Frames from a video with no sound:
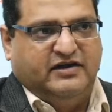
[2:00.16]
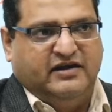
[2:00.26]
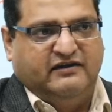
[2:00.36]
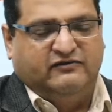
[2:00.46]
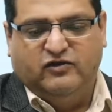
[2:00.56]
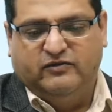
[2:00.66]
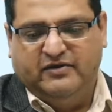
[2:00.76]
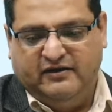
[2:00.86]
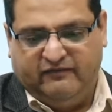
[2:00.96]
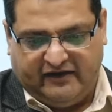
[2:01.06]
it has not
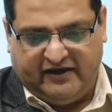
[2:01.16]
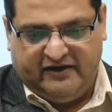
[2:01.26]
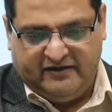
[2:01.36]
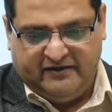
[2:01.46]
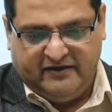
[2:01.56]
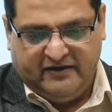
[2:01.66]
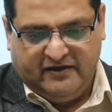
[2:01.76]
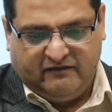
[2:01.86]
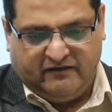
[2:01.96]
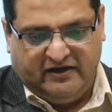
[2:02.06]
been defined,
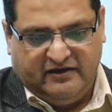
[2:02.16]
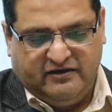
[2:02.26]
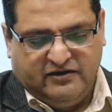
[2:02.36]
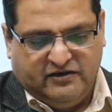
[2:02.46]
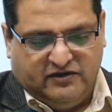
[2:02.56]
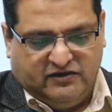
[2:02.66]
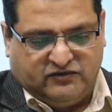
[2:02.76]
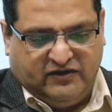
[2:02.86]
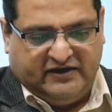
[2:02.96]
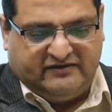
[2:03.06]
fine.
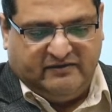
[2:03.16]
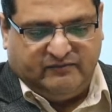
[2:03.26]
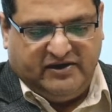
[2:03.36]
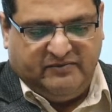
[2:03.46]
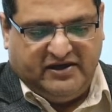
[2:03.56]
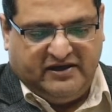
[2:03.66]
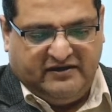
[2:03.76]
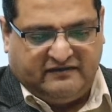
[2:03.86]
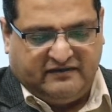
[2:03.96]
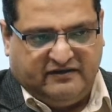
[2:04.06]
So, it simply
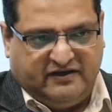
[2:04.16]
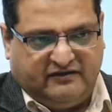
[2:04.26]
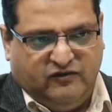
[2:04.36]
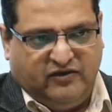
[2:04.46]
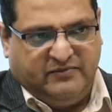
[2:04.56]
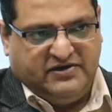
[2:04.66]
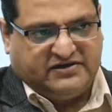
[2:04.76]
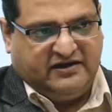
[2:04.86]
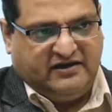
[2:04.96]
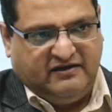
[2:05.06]
means that you have been
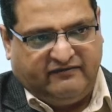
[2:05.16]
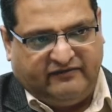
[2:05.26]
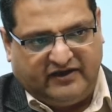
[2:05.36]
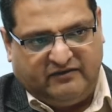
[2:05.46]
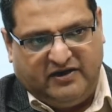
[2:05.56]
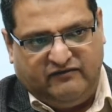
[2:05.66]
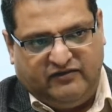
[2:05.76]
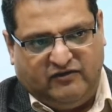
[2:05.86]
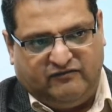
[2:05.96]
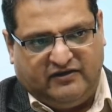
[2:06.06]
stating a fact by
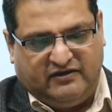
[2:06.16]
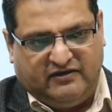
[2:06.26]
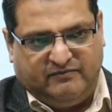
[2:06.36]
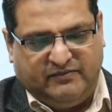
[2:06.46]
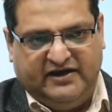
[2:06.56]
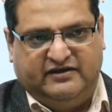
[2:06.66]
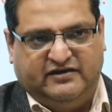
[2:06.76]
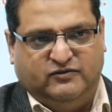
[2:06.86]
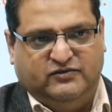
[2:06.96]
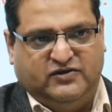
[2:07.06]
way of a plaint
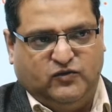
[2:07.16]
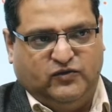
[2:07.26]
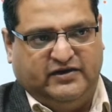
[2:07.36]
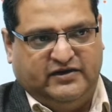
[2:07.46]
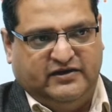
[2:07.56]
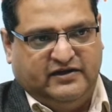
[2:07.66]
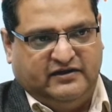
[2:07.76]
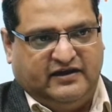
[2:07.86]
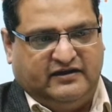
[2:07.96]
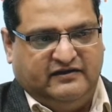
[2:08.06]
to the court
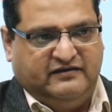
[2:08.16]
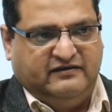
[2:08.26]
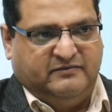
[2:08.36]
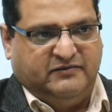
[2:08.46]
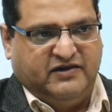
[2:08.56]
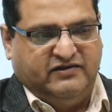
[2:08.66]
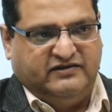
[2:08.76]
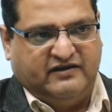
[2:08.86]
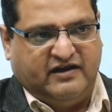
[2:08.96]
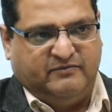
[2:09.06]
that this is something which
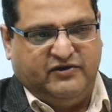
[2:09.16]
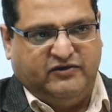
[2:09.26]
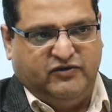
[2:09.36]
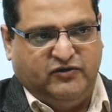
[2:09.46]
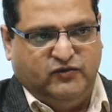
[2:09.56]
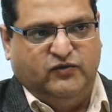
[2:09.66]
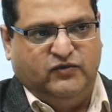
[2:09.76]
has happened to you,